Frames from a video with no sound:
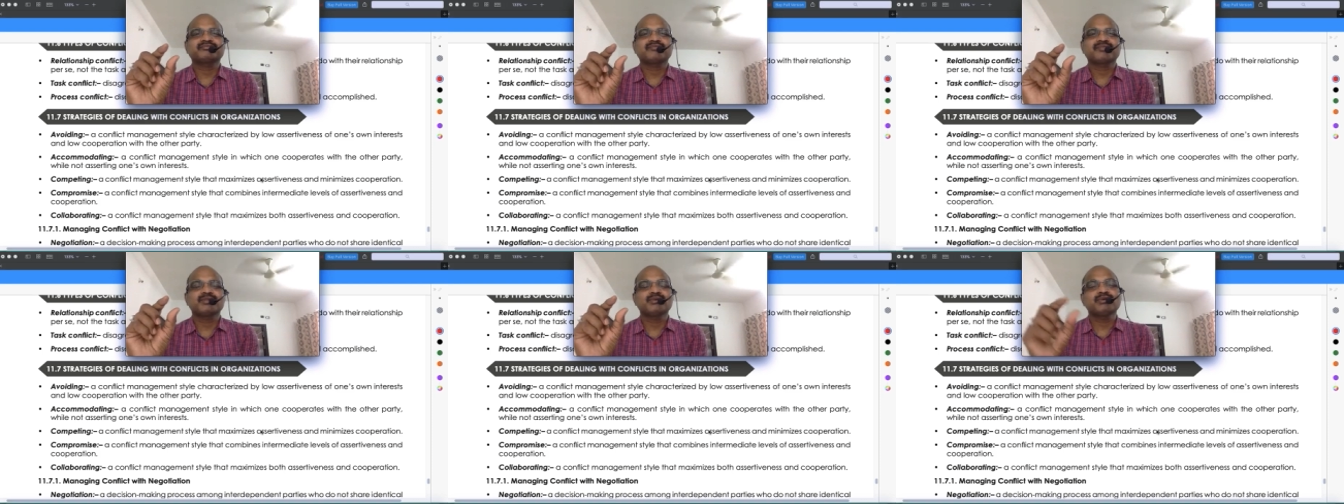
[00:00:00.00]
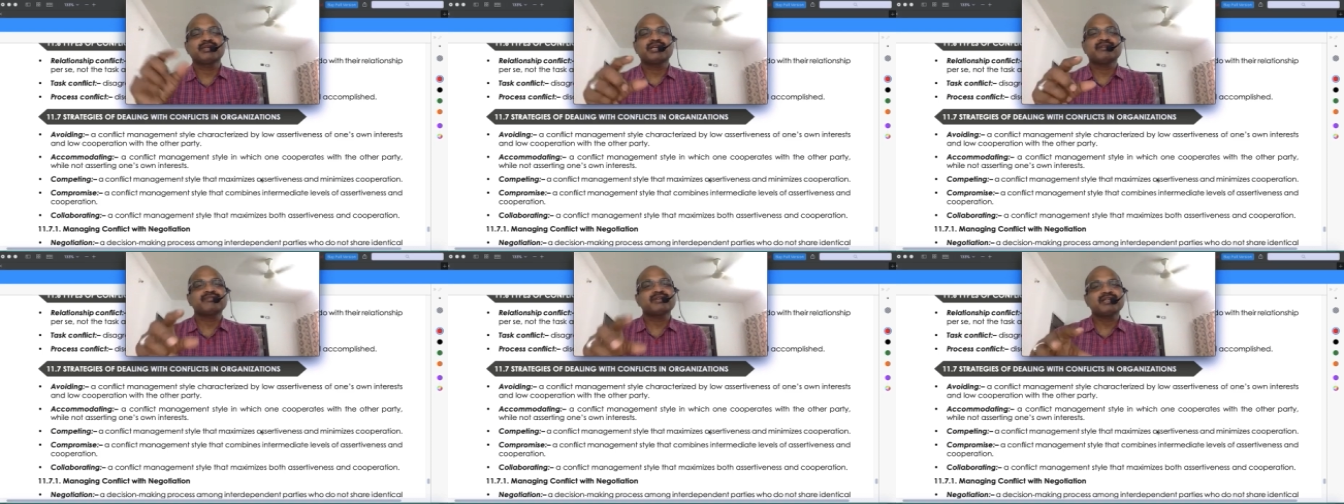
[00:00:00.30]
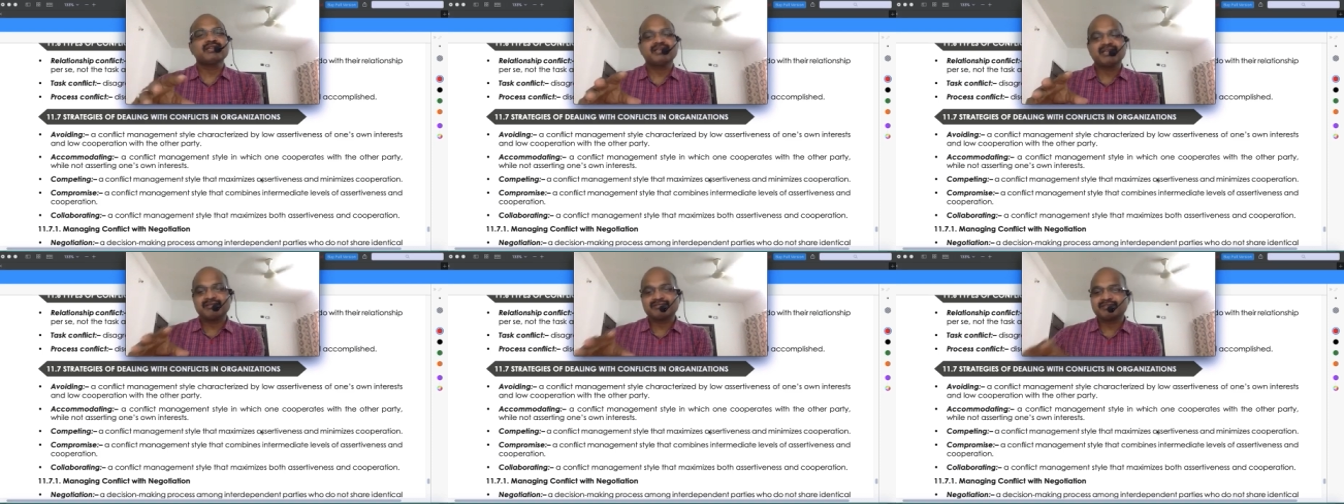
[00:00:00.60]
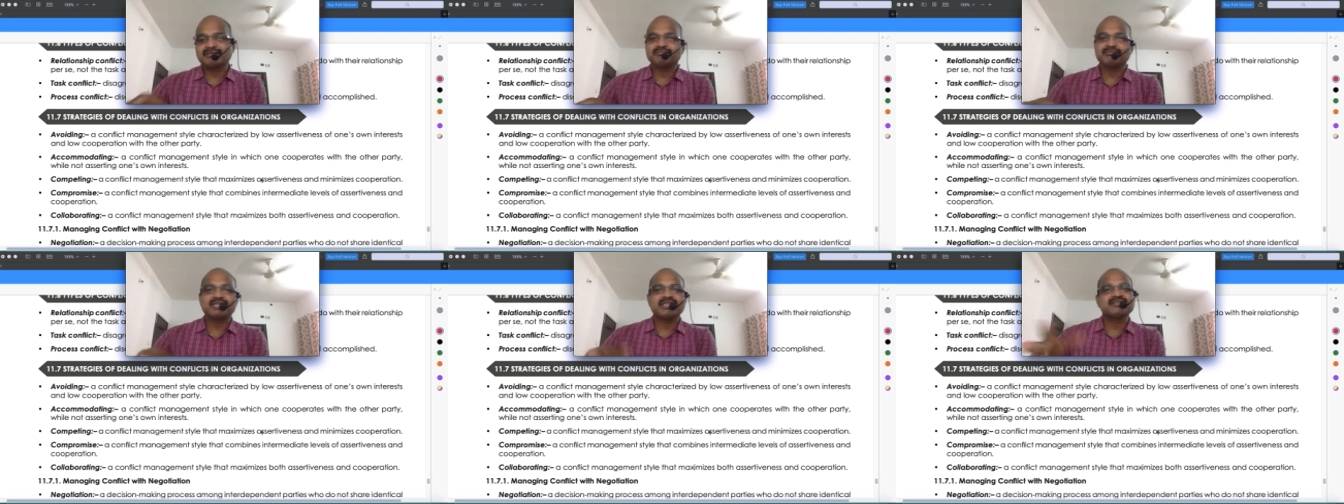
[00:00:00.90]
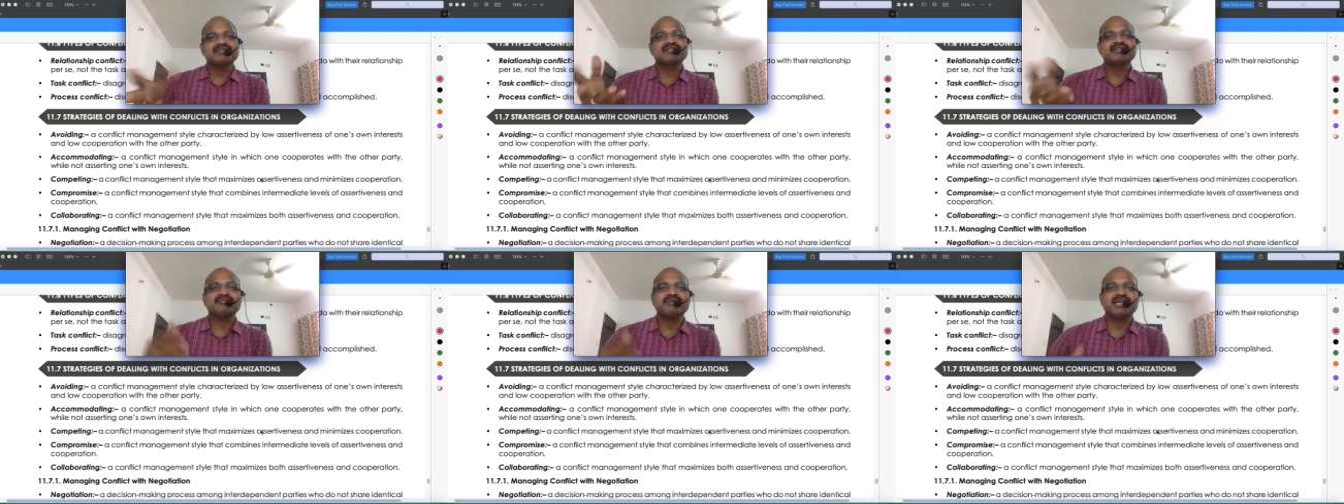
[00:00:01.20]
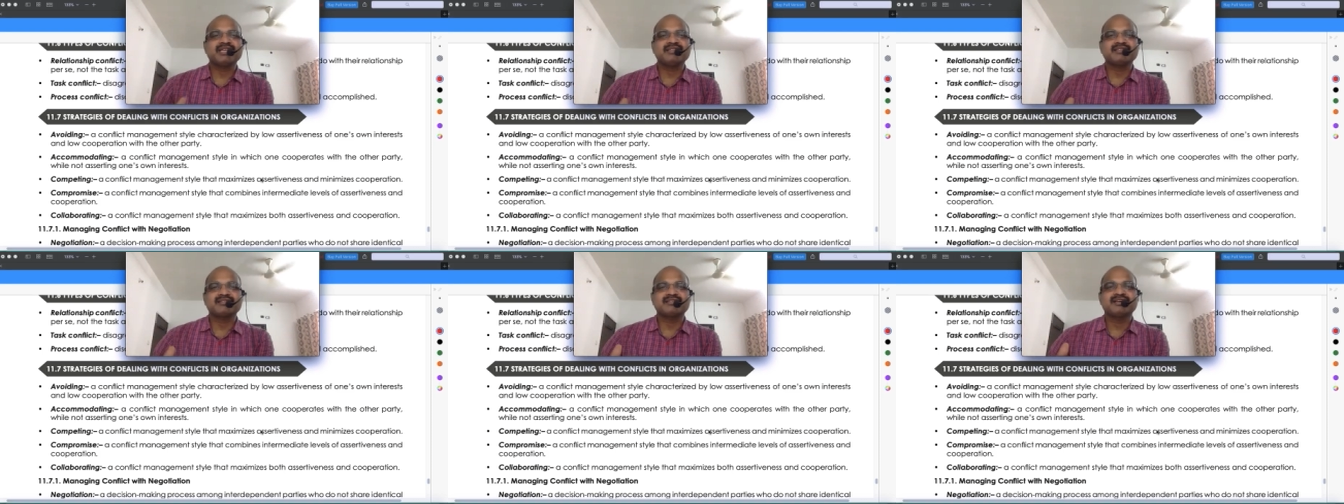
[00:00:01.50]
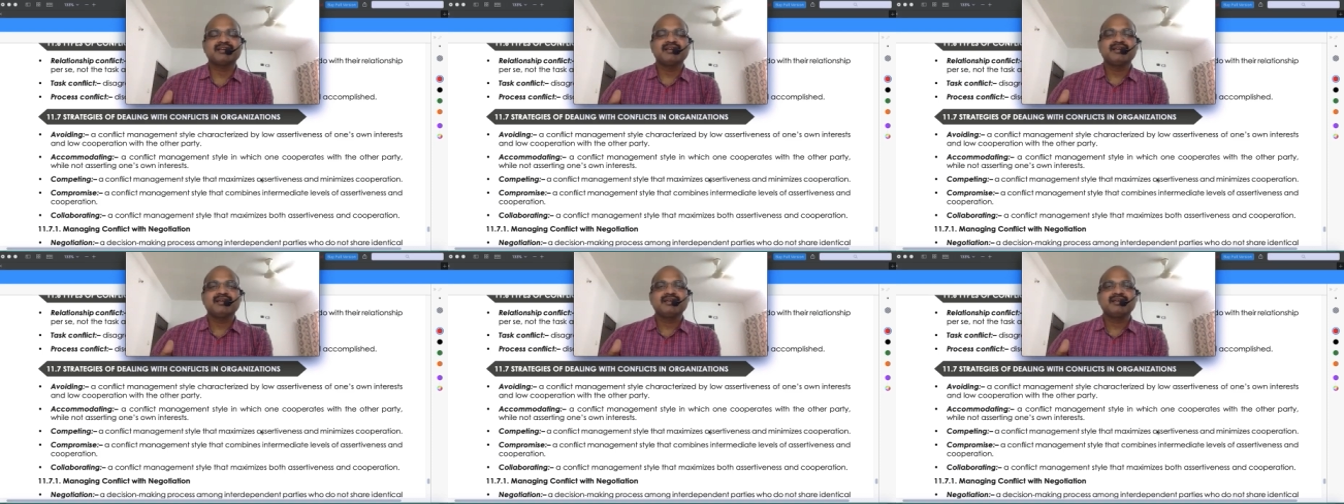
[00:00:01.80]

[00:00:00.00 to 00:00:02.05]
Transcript: you will definitely have some plus and minus